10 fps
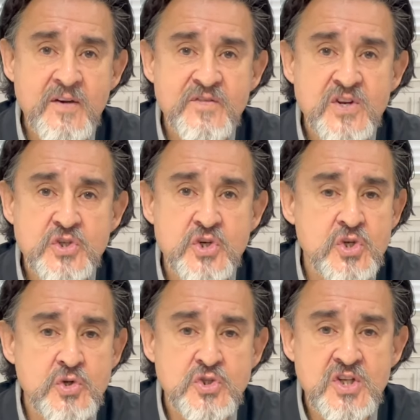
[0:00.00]
Grant
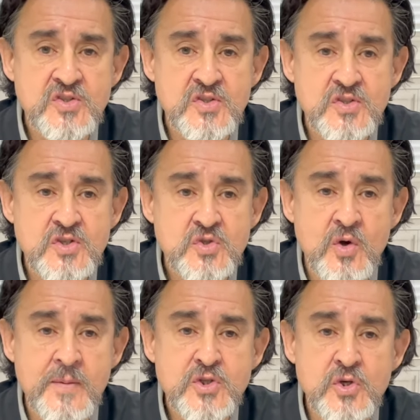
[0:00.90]
Fisher knew
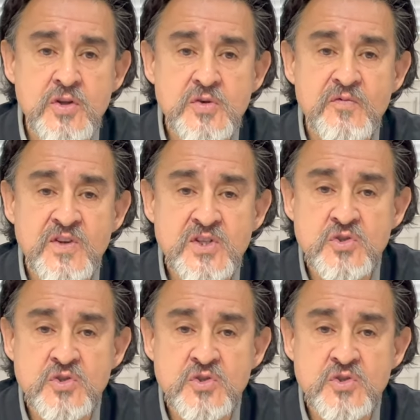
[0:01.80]
Jesus, so I'm sure that